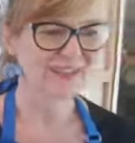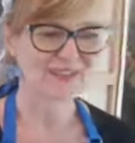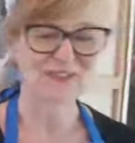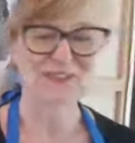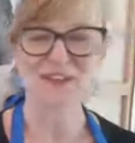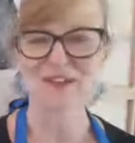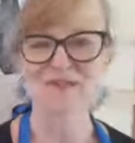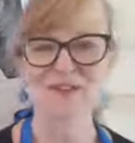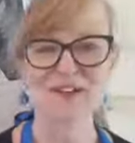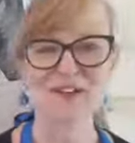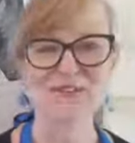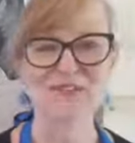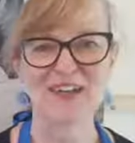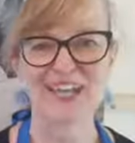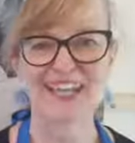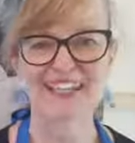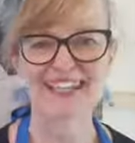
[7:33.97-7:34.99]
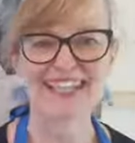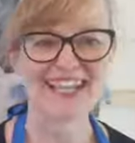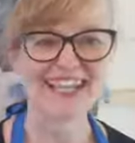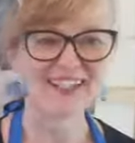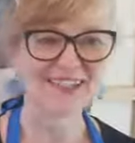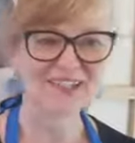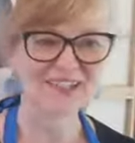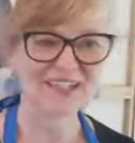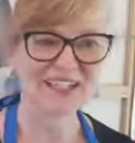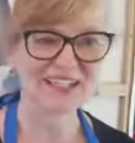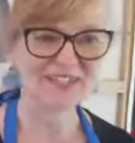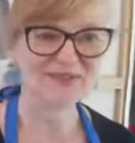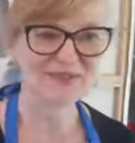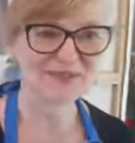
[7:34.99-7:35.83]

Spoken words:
That's right, you might have faked out already.